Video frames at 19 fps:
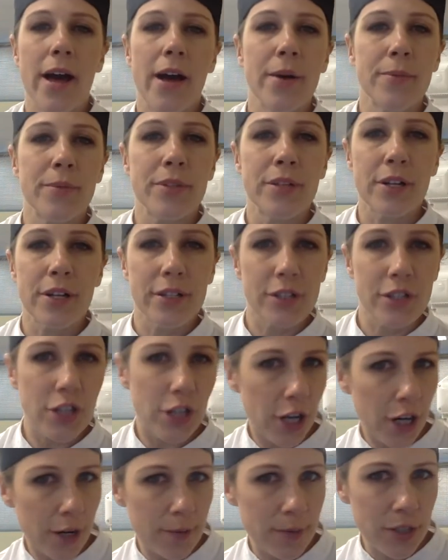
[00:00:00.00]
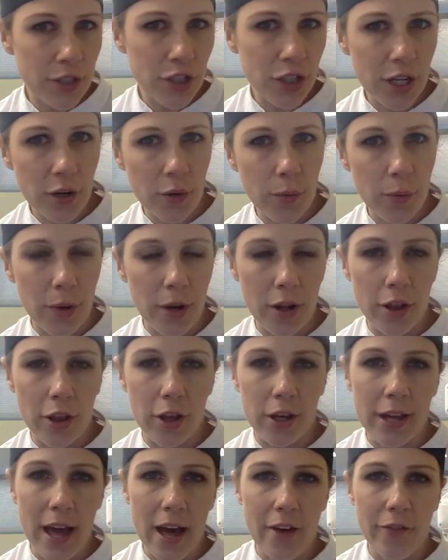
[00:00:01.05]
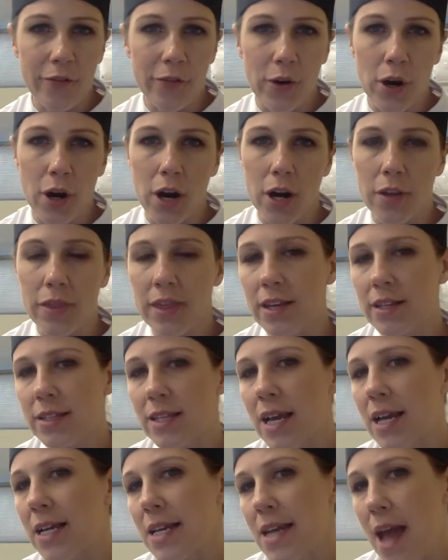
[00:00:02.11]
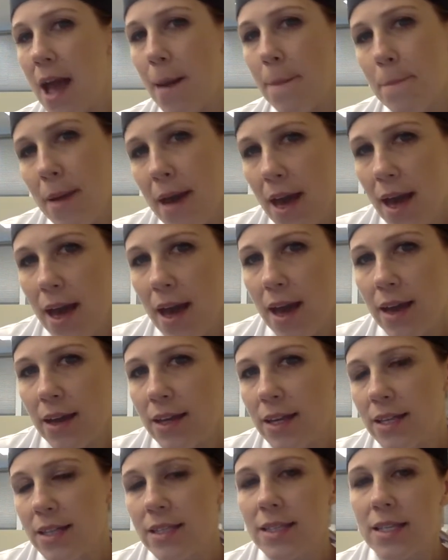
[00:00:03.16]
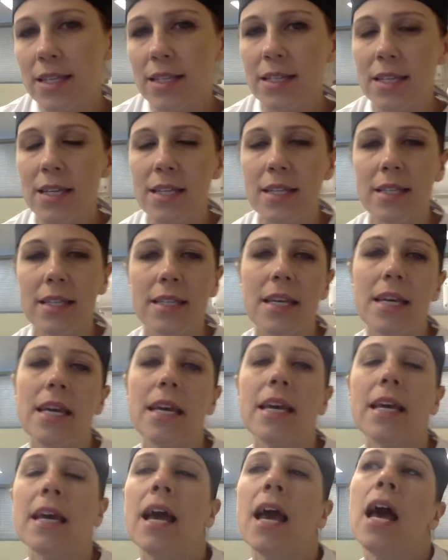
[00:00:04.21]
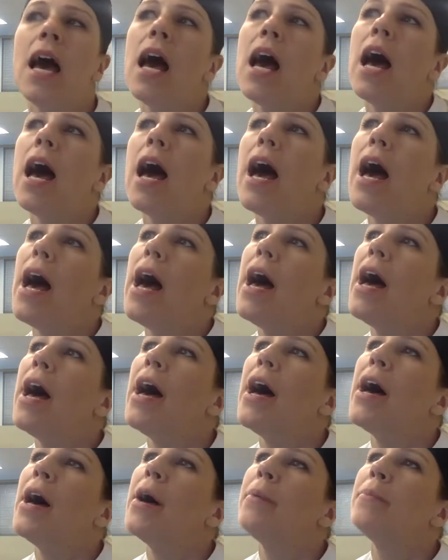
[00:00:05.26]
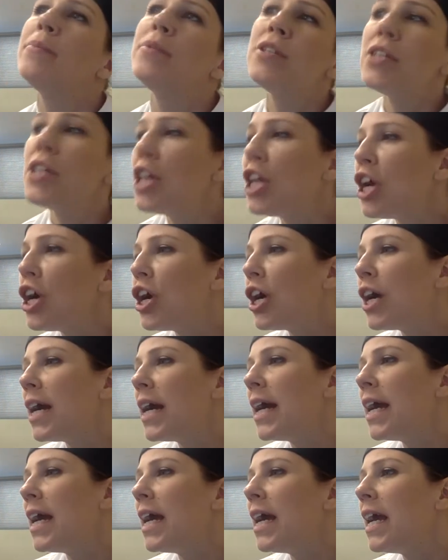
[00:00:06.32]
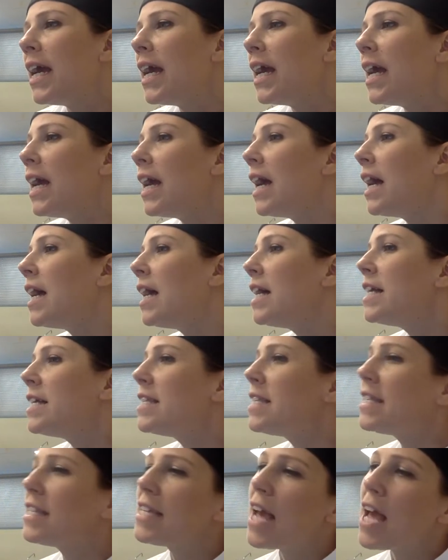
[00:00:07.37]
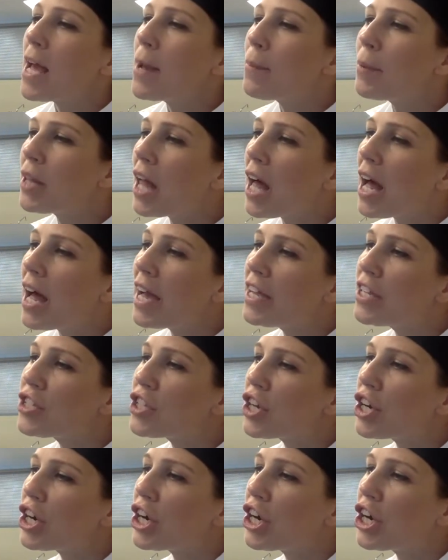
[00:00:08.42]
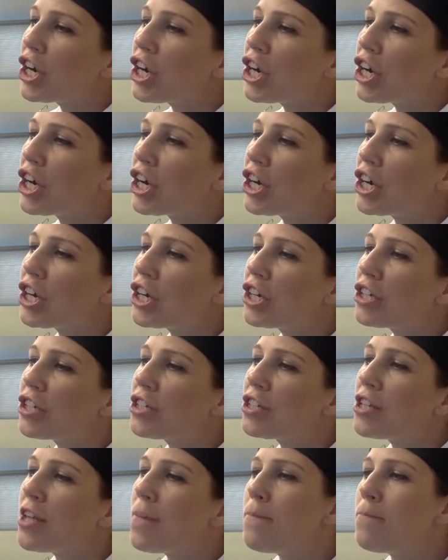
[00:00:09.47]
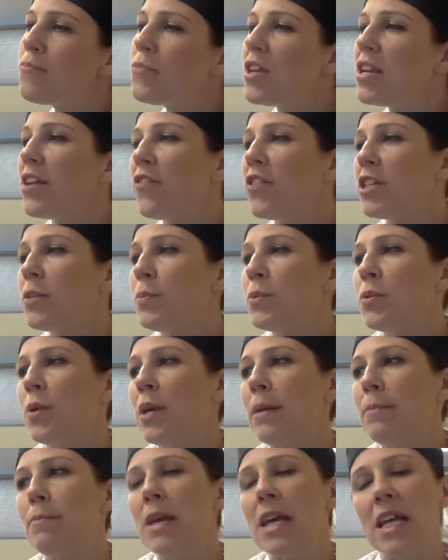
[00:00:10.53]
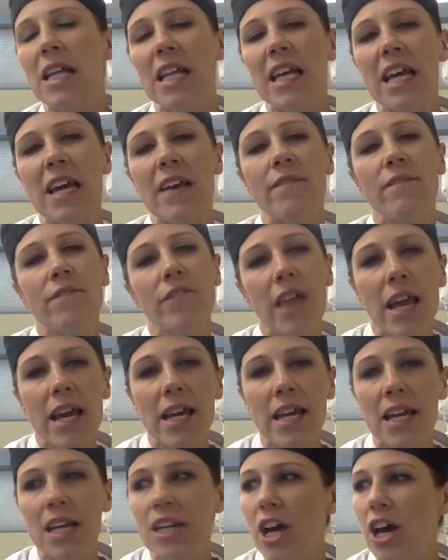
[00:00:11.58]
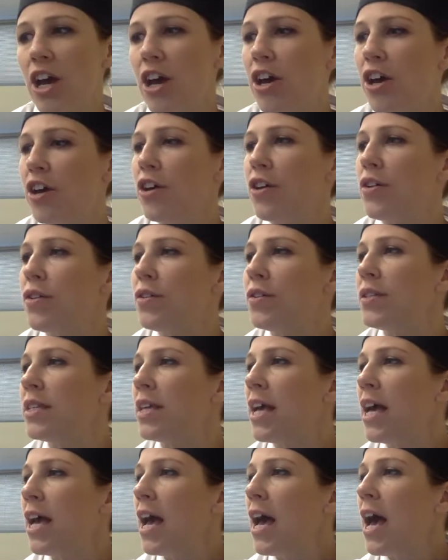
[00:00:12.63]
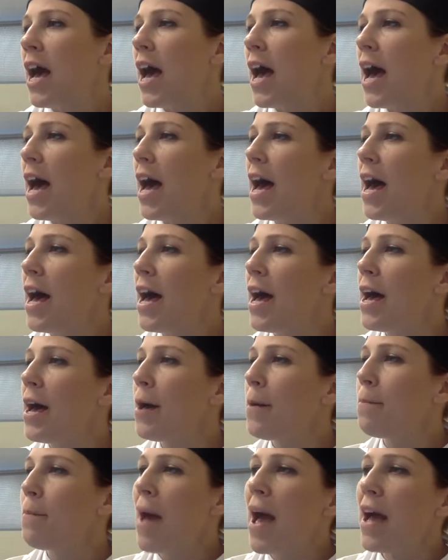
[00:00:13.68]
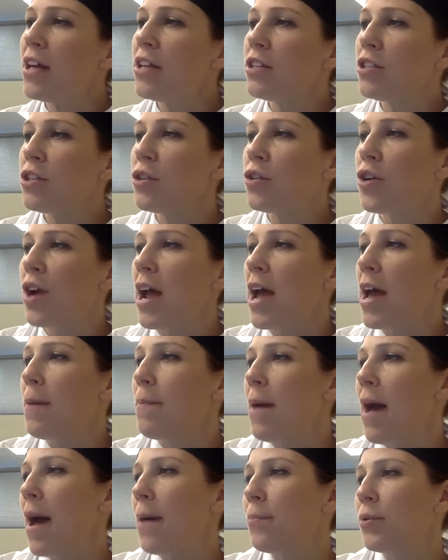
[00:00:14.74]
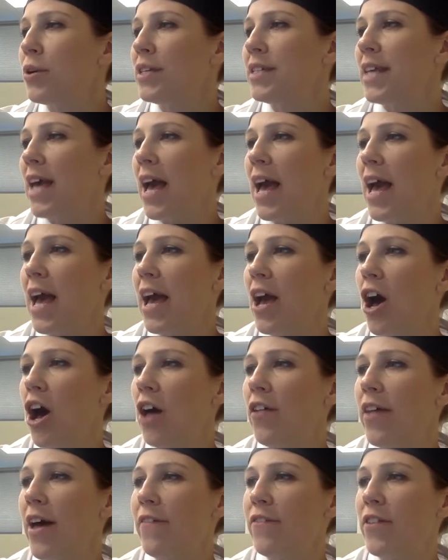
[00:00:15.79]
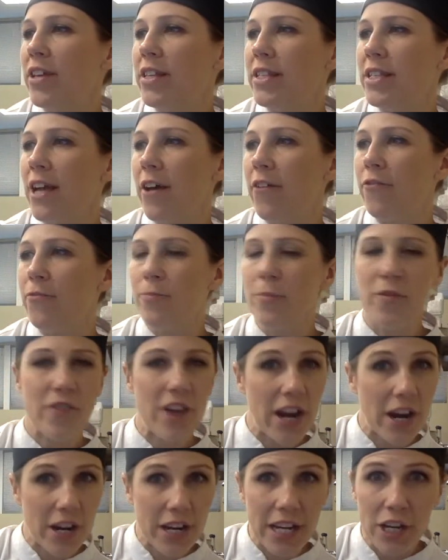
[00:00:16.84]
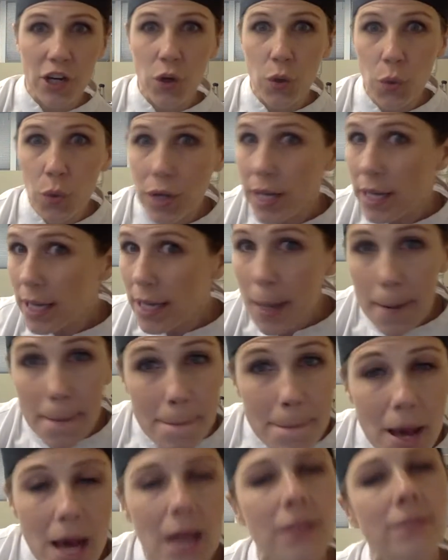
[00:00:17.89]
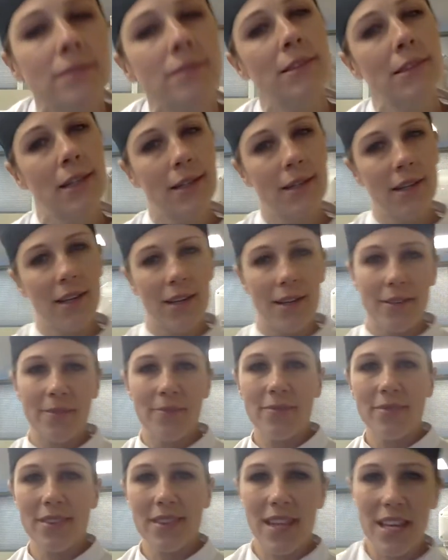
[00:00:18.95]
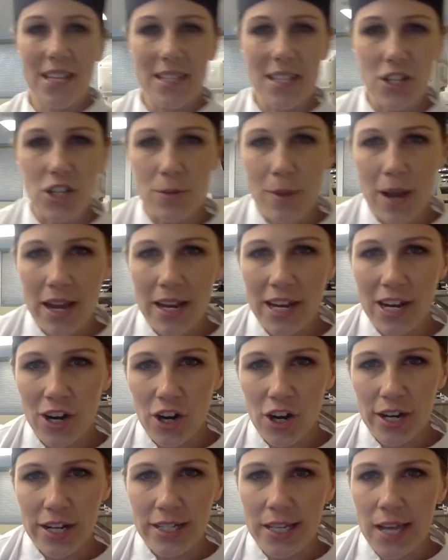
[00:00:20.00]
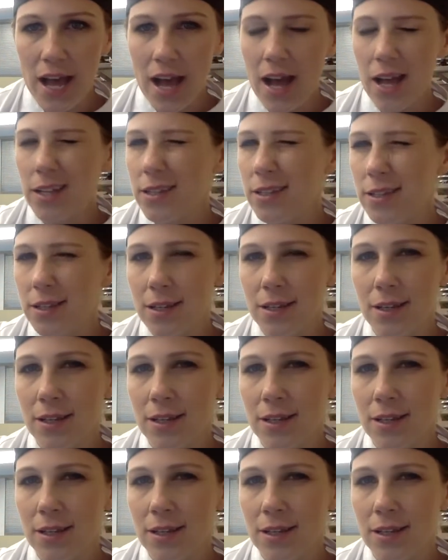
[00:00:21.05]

Certain terms that you're going to want to look out for are things like nappe consistency, slurry, stabilizers, the difference between mealy and flaky doughs, pâte sucrée, pâte brisée, all that fun stuff. Bavarian cream, things that you might hear on a test.